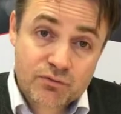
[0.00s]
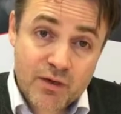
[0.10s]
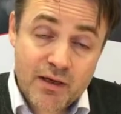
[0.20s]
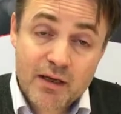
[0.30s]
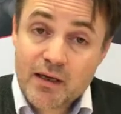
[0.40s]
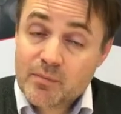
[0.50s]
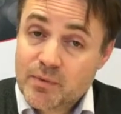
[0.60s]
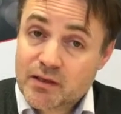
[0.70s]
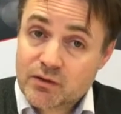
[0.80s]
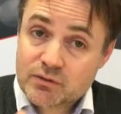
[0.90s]
drill,
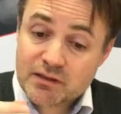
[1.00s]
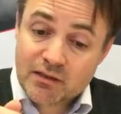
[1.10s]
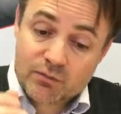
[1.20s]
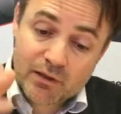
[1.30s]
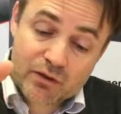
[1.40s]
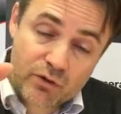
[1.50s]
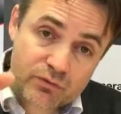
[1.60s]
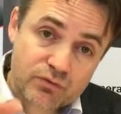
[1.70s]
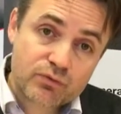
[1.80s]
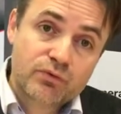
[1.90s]
because and you will go
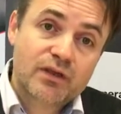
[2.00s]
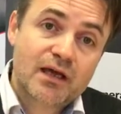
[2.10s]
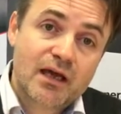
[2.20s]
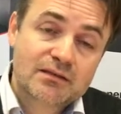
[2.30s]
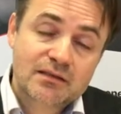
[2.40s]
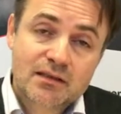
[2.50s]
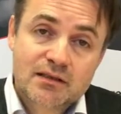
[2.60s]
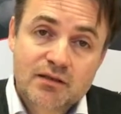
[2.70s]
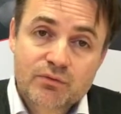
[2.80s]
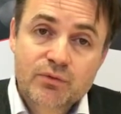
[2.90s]
through
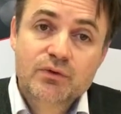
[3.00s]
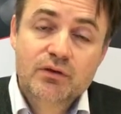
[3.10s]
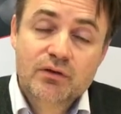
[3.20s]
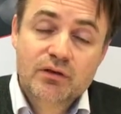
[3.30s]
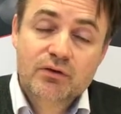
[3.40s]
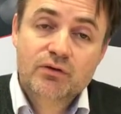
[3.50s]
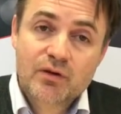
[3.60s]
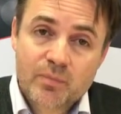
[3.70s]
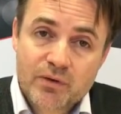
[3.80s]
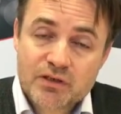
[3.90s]
the
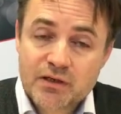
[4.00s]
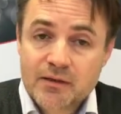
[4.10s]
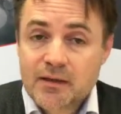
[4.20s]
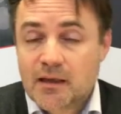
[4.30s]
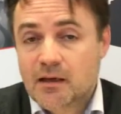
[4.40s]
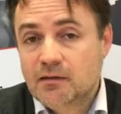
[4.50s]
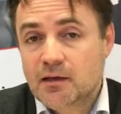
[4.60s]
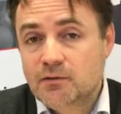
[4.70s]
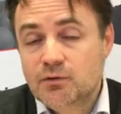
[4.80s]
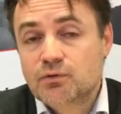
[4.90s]
good aperture, and
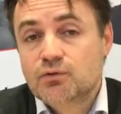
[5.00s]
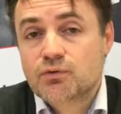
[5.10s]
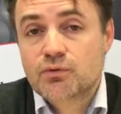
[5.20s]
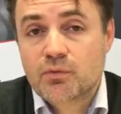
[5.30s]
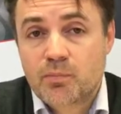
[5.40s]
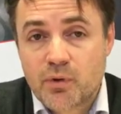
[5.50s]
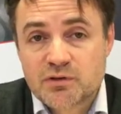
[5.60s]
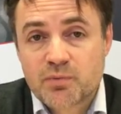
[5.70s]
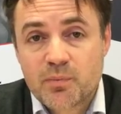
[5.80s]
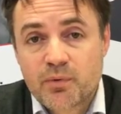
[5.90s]
then you do your
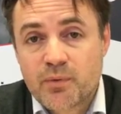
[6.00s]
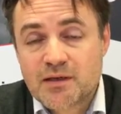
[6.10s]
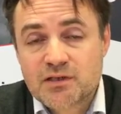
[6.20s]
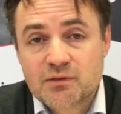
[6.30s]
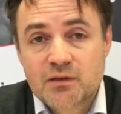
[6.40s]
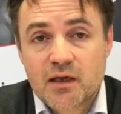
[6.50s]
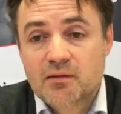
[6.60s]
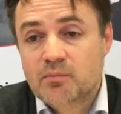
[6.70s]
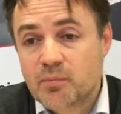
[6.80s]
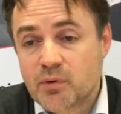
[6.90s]
post preparation
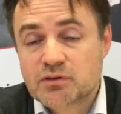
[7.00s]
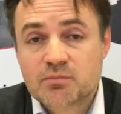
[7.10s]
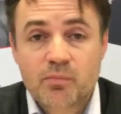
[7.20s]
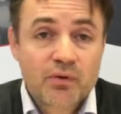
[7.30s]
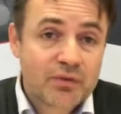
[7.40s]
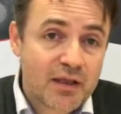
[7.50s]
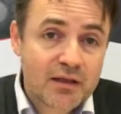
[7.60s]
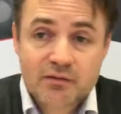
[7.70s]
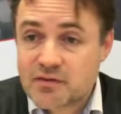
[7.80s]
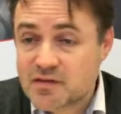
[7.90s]
and post
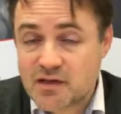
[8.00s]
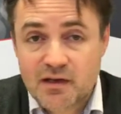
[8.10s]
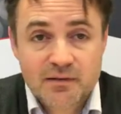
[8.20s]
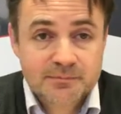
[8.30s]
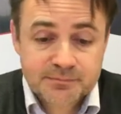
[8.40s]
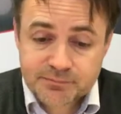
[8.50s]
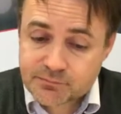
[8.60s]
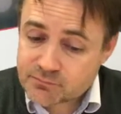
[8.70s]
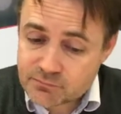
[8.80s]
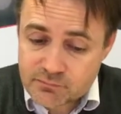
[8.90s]
bonding and sealing,
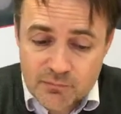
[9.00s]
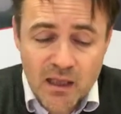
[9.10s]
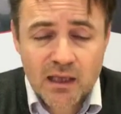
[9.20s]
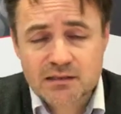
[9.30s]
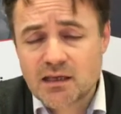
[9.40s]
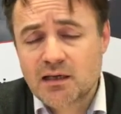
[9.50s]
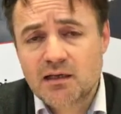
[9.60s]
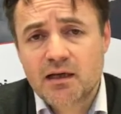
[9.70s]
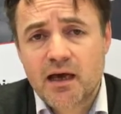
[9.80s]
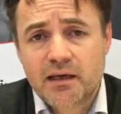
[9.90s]

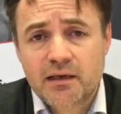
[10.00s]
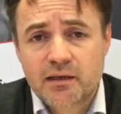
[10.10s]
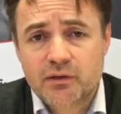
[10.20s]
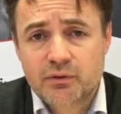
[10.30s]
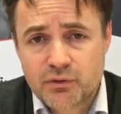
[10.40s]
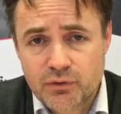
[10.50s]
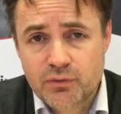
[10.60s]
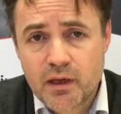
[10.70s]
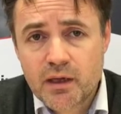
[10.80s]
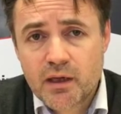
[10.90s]
exactly like you
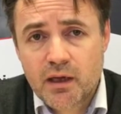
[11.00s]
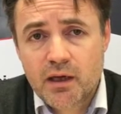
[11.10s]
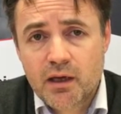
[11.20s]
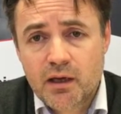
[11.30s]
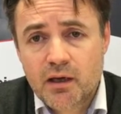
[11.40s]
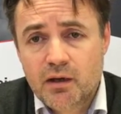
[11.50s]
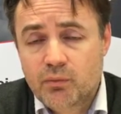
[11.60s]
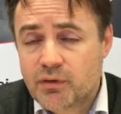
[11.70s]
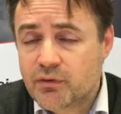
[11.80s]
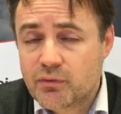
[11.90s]
do
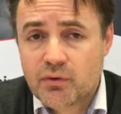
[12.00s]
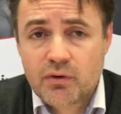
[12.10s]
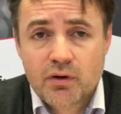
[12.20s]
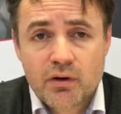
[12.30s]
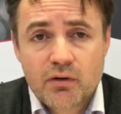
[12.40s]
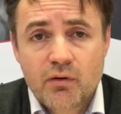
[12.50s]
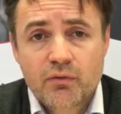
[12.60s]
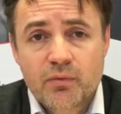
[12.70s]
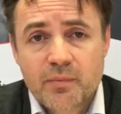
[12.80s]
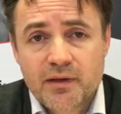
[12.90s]
with your
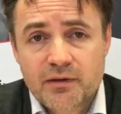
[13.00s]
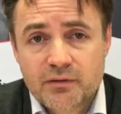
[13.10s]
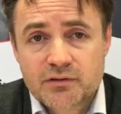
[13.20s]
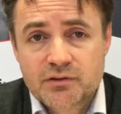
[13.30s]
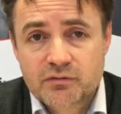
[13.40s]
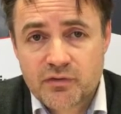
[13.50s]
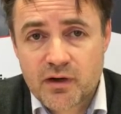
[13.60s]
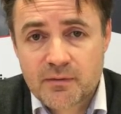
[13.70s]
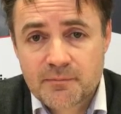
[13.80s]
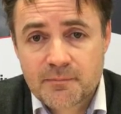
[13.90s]
other material so far.